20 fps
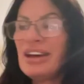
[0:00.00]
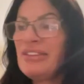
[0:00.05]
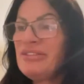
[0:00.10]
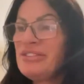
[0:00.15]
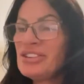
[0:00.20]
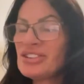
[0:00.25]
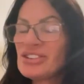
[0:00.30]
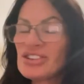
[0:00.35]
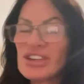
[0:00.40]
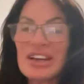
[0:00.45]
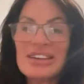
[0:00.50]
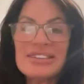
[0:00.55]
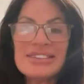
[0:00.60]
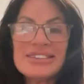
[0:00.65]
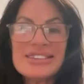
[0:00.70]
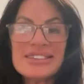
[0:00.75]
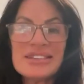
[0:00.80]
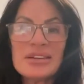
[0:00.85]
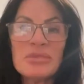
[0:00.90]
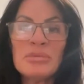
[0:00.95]
If you're
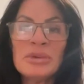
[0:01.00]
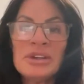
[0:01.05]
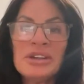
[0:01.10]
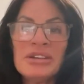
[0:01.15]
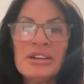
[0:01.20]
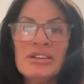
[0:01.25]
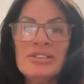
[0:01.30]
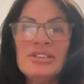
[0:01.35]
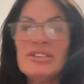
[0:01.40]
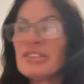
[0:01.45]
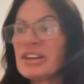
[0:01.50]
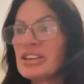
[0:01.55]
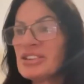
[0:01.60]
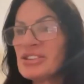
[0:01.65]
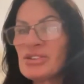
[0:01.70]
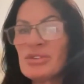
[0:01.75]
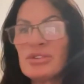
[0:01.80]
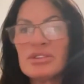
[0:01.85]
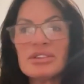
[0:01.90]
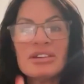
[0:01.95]
chatting to someone now, you've
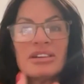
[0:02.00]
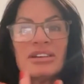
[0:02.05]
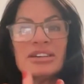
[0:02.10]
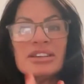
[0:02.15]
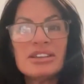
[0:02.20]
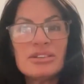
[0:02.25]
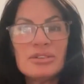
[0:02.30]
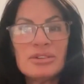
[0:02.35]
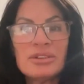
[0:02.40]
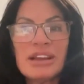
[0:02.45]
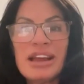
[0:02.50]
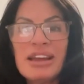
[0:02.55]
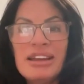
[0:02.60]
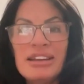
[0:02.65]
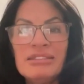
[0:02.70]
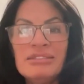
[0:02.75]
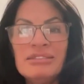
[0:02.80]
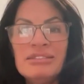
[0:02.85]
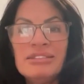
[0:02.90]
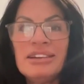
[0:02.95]
got a shortcut, you're
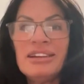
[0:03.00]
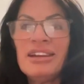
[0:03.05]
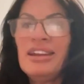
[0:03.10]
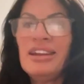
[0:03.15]
online.